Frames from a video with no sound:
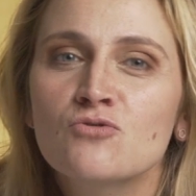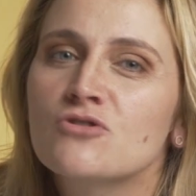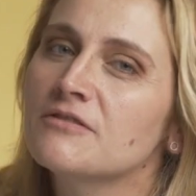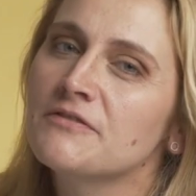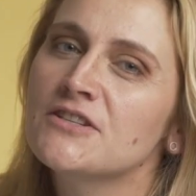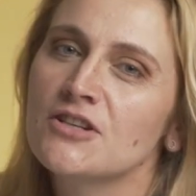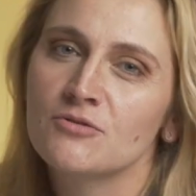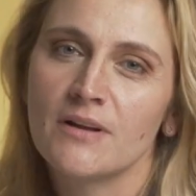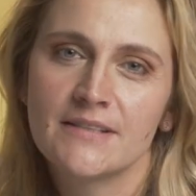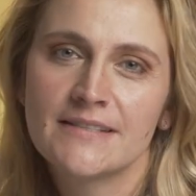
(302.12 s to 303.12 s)
crucial feature
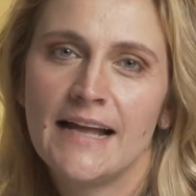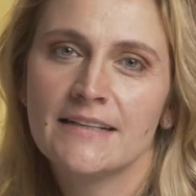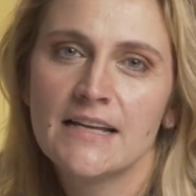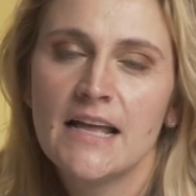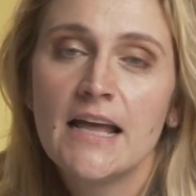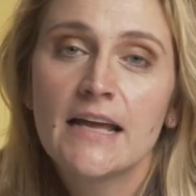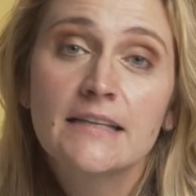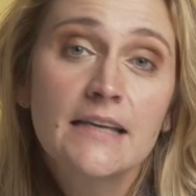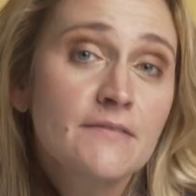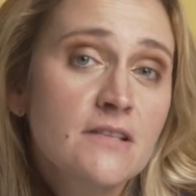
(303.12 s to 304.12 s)
to understand.
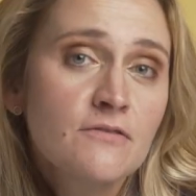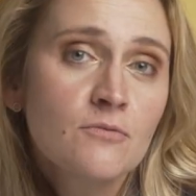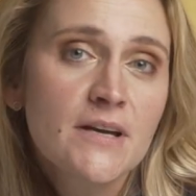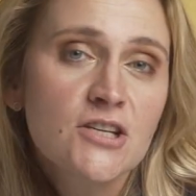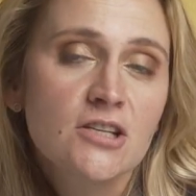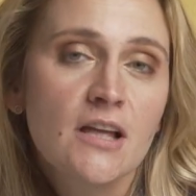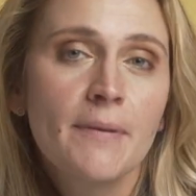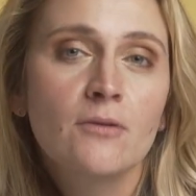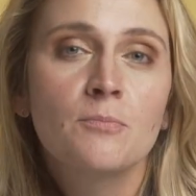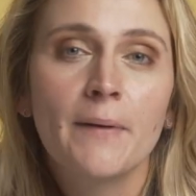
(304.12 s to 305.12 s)
It gives information
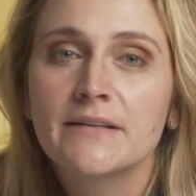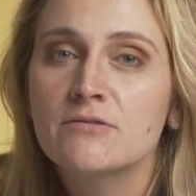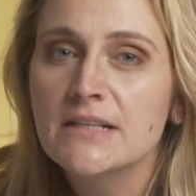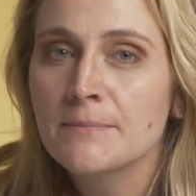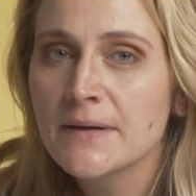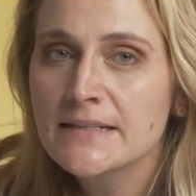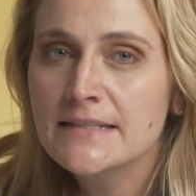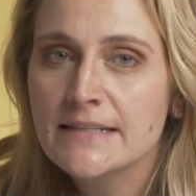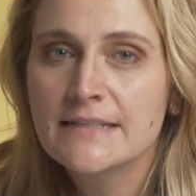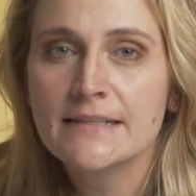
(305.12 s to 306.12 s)
about battery's
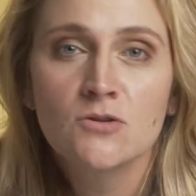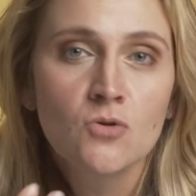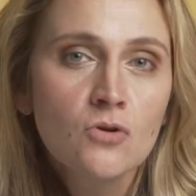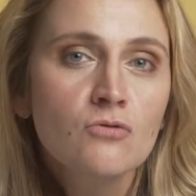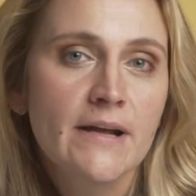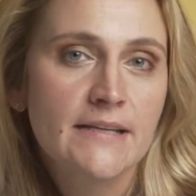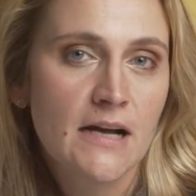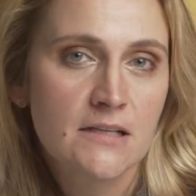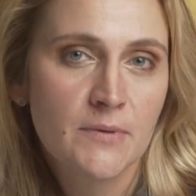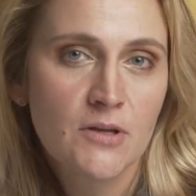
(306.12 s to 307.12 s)
capacity that already
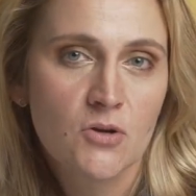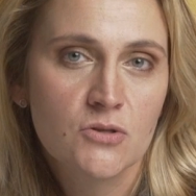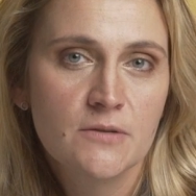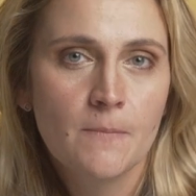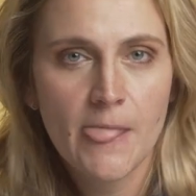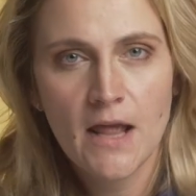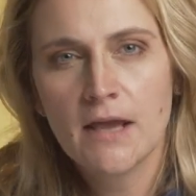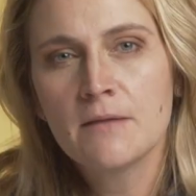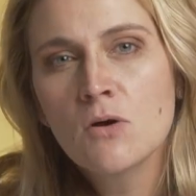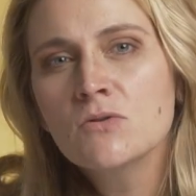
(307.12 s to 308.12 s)
has been used.
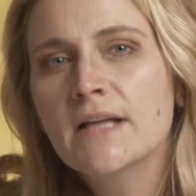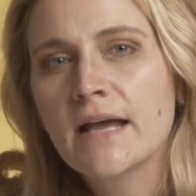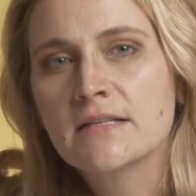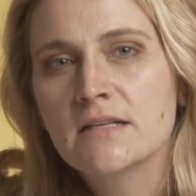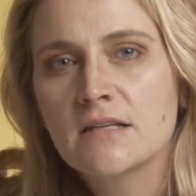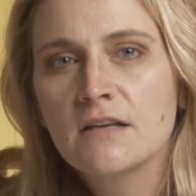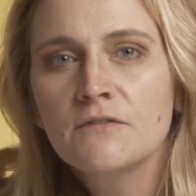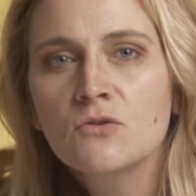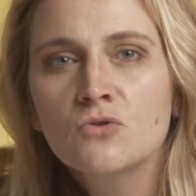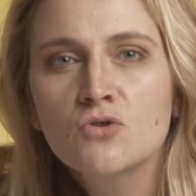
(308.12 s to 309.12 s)
In most cases, if
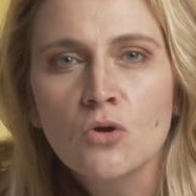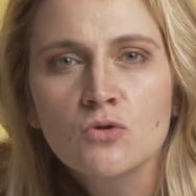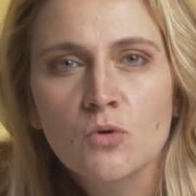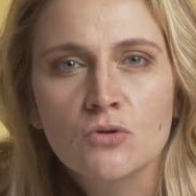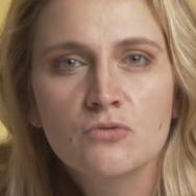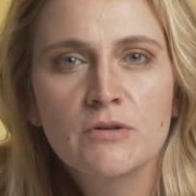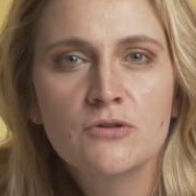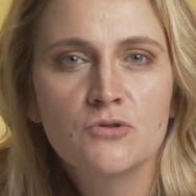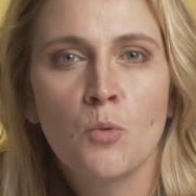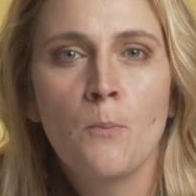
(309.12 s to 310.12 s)
you don't want to
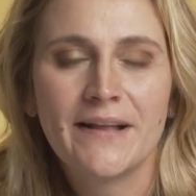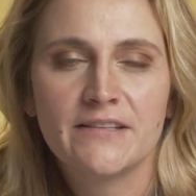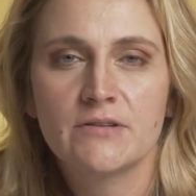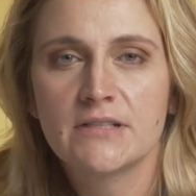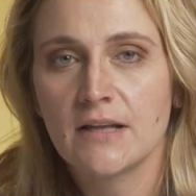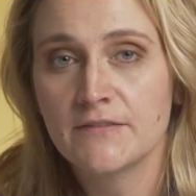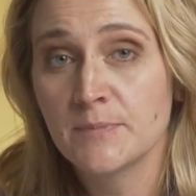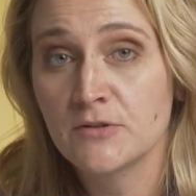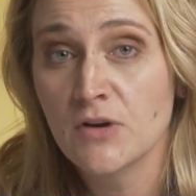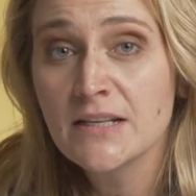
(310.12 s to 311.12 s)
reduce your battery's
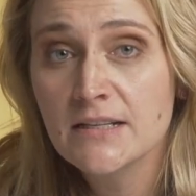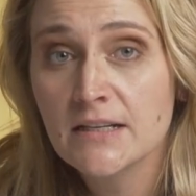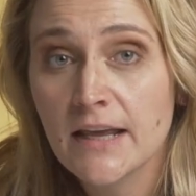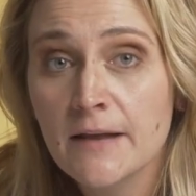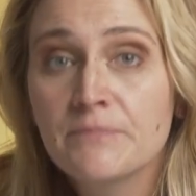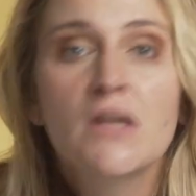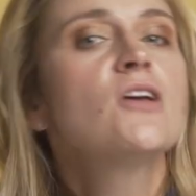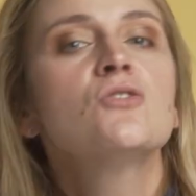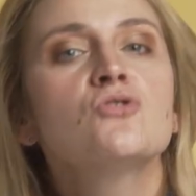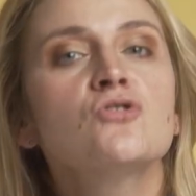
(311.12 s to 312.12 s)
lifespan drastically,
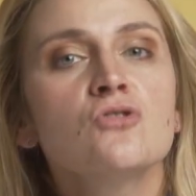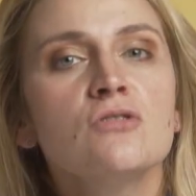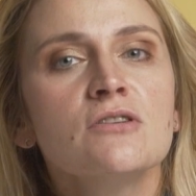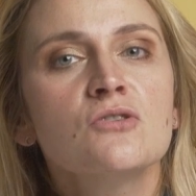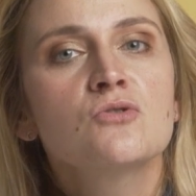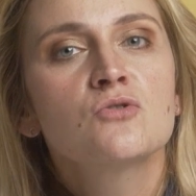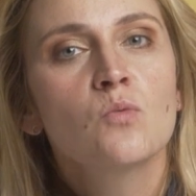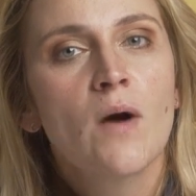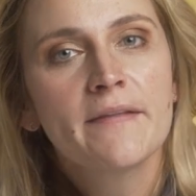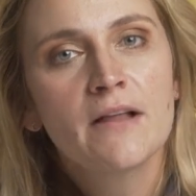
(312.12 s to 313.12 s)
you shouldn't use
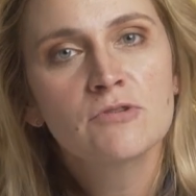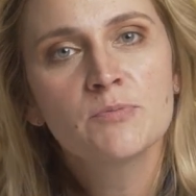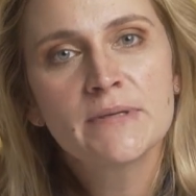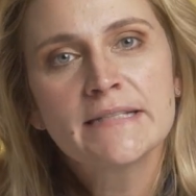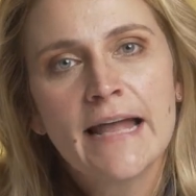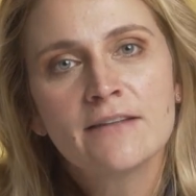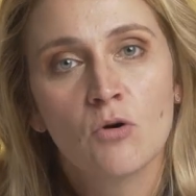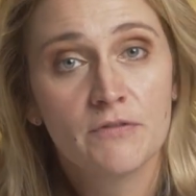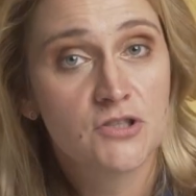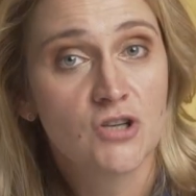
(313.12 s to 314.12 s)
100% of its